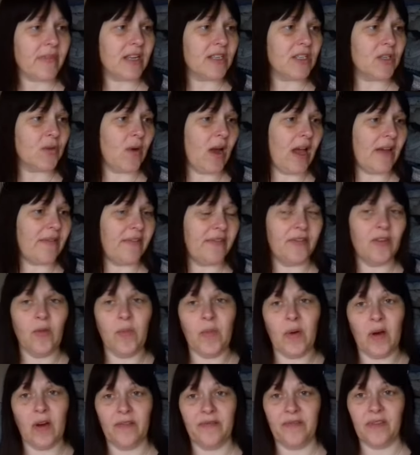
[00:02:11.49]
So I have a few
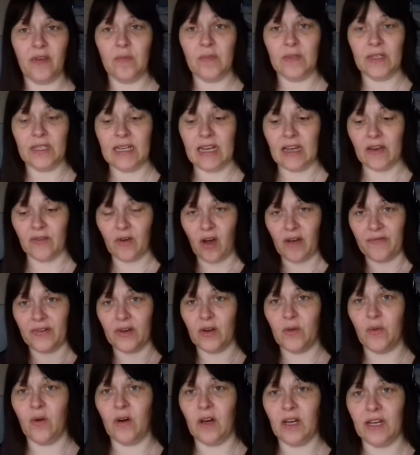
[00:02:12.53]
perfumes now that I've
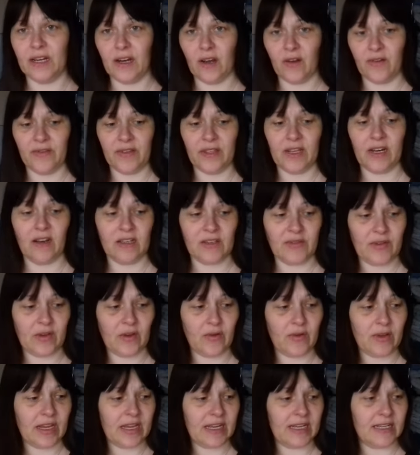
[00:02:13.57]
acquired over the last
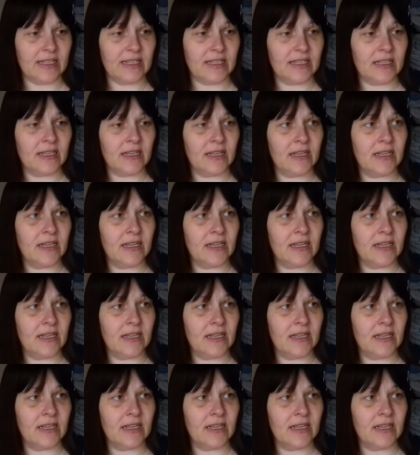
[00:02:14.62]
few years.